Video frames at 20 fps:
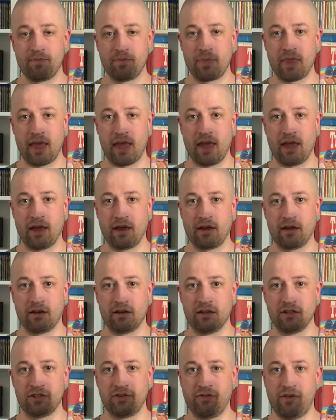and
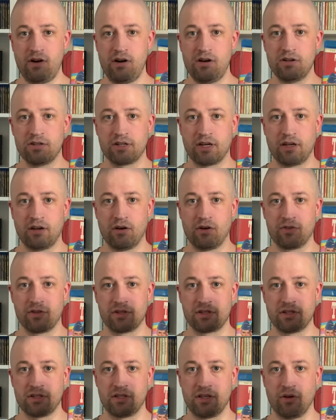as far as I know,
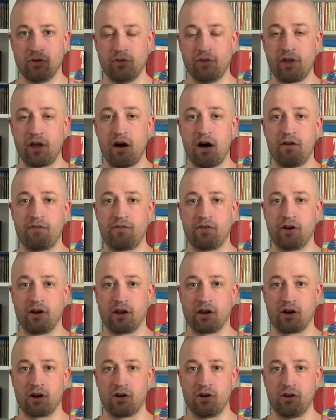this is the only
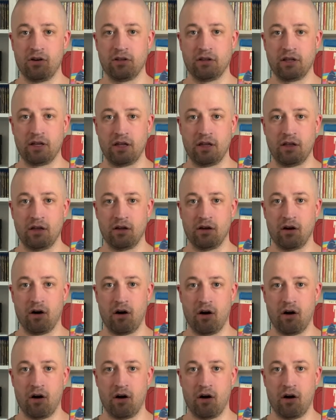offering currently